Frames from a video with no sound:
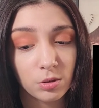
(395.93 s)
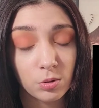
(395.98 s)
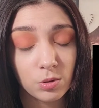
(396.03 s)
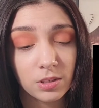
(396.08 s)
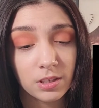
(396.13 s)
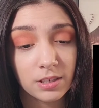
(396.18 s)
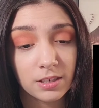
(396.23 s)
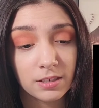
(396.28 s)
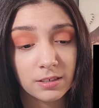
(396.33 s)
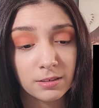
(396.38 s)

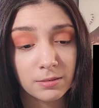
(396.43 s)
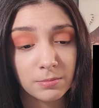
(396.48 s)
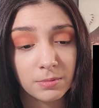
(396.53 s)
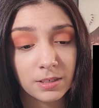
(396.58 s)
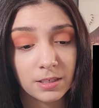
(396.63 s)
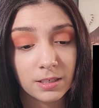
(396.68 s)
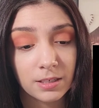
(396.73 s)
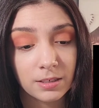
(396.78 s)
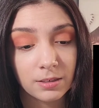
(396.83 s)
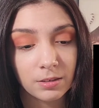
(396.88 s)
Who is it
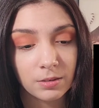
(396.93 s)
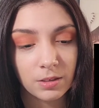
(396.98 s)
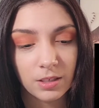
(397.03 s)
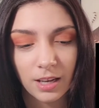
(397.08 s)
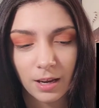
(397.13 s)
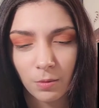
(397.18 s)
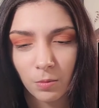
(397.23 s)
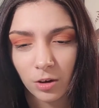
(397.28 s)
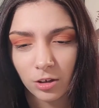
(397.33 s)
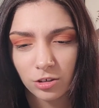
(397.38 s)
gonna be?
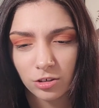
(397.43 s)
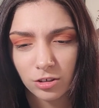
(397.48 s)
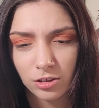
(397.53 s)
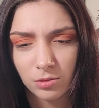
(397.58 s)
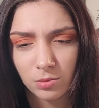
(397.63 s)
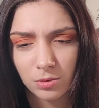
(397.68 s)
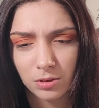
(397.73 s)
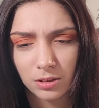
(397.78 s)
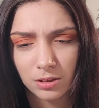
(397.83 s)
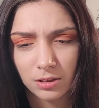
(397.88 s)
Did I watch
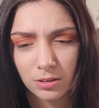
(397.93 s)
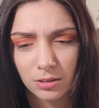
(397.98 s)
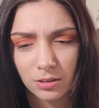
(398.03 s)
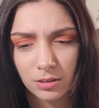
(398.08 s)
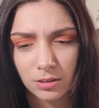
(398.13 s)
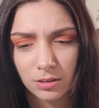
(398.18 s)
this?